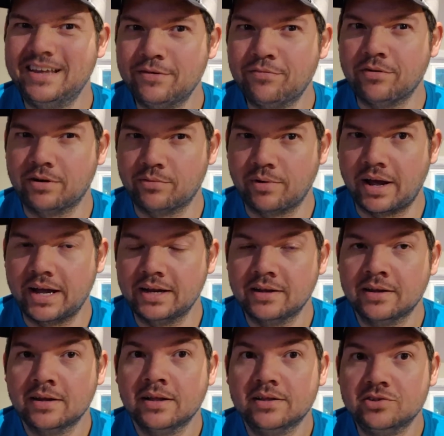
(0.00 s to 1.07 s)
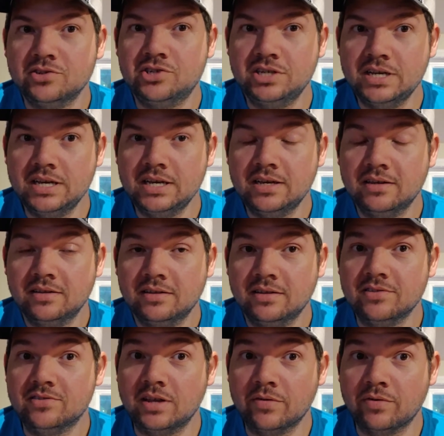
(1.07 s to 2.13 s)
different, right? G
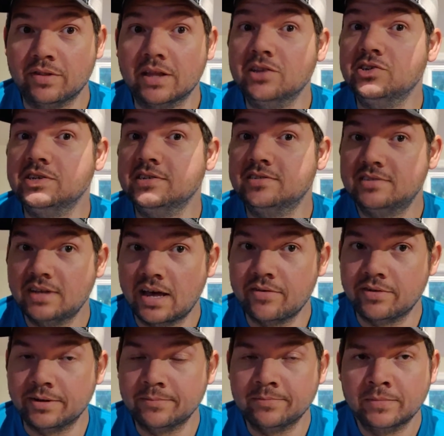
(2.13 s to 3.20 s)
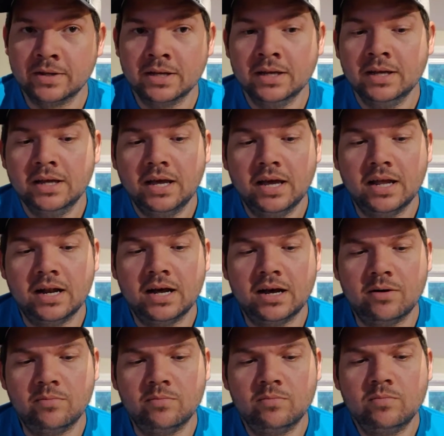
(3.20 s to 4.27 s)
is different than G7.
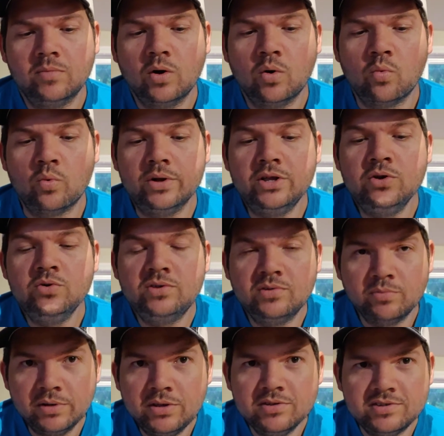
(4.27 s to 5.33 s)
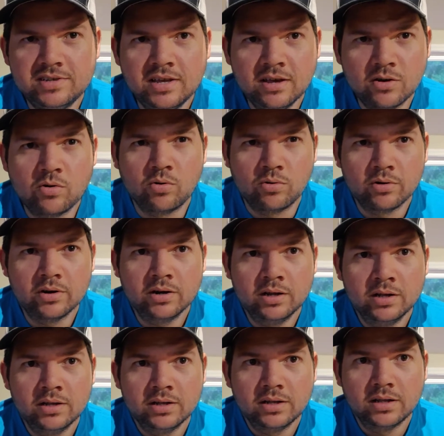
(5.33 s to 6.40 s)
And when you see a
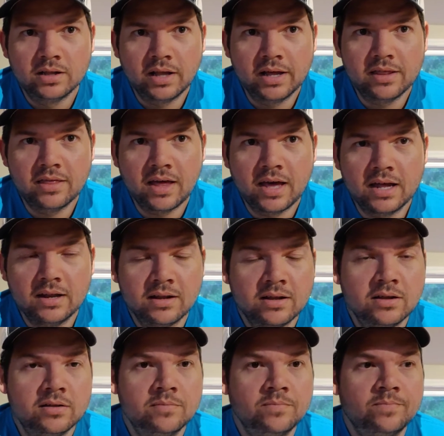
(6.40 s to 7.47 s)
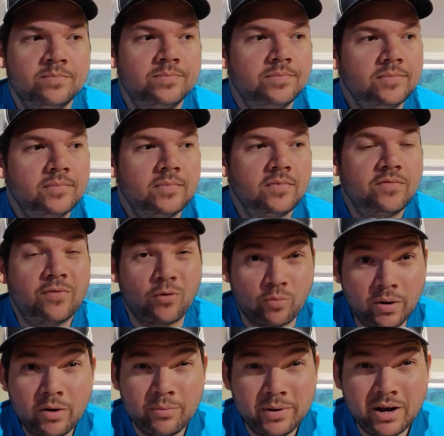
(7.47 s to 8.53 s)
chord like that,
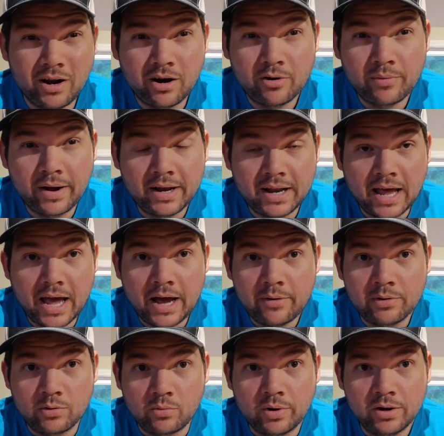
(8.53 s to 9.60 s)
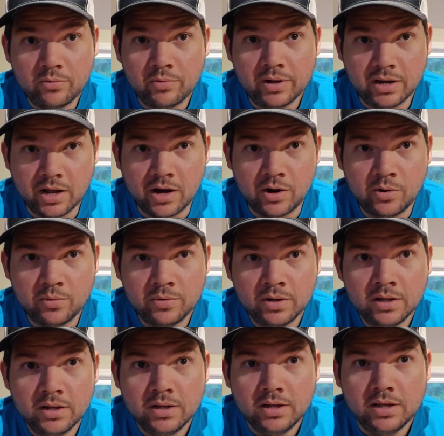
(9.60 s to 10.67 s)
for where we are right now and what we know,
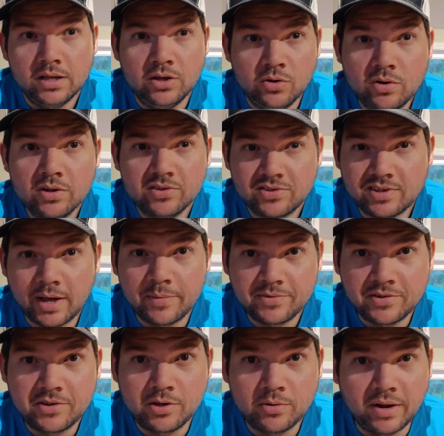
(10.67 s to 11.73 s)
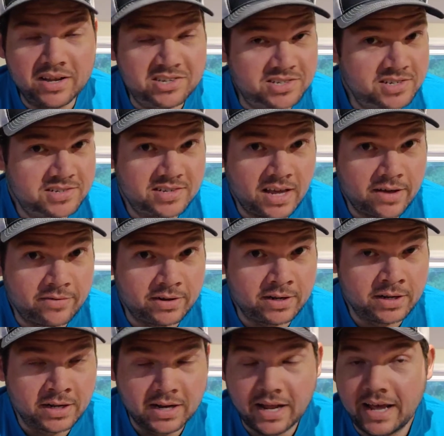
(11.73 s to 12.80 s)
you can substitute a
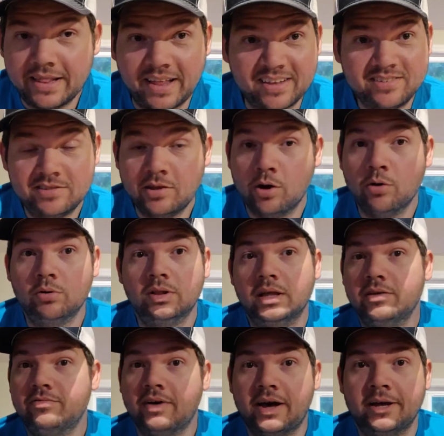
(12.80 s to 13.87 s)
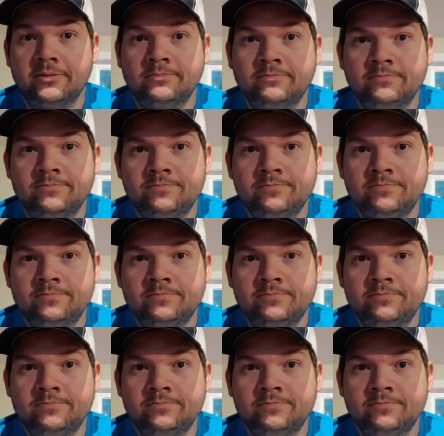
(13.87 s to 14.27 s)
G7, and that's totally fine.